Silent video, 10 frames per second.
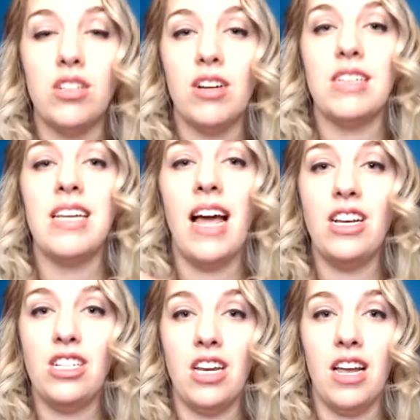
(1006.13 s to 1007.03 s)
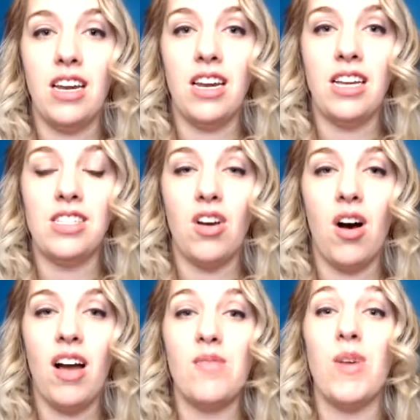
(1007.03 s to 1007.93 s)
your attention is
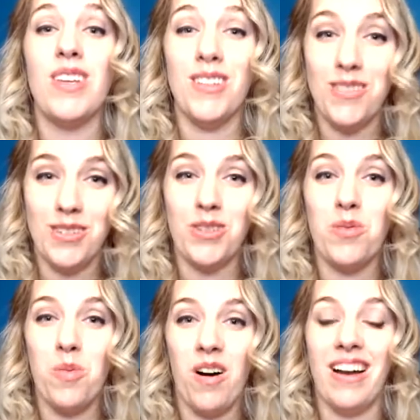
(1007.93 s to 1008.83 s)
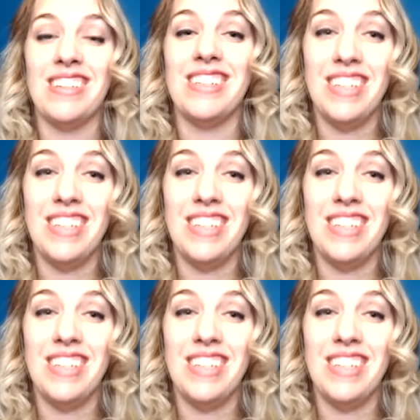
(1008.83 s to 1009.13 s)
on what you do want,